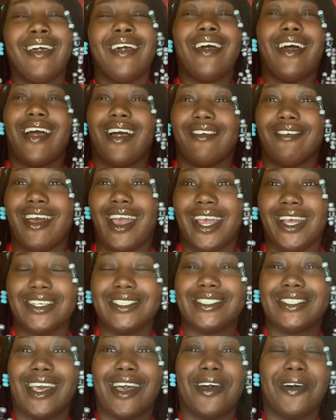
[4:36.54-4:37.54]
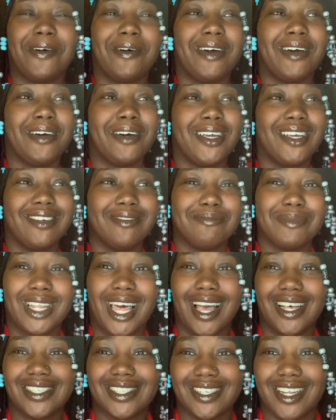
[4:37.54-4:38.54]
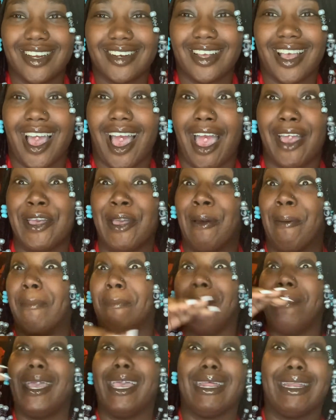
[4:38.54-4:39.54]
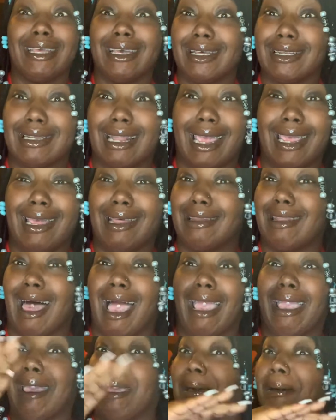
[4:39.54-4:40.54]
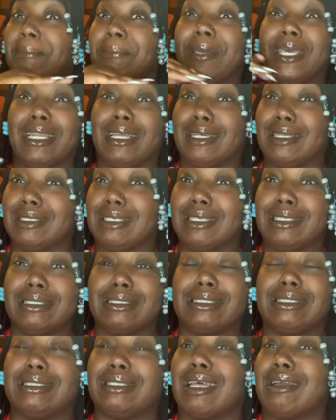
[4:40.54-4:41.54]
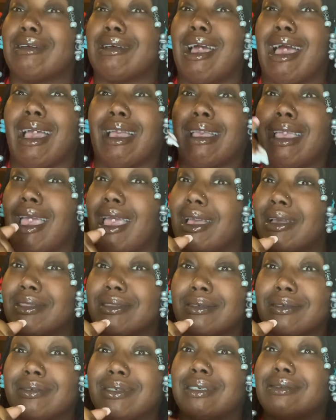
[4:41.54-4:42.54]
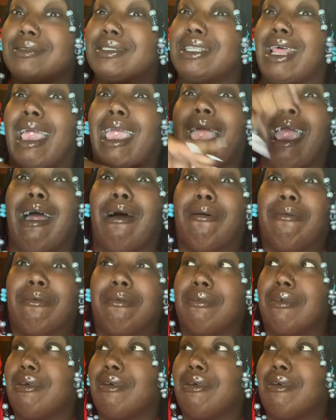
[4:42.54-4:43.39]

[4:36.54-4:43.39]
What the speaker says: All right. So he blocked SlanderGod immediately. Like, immediately. SlanderGod came through and he was like, out.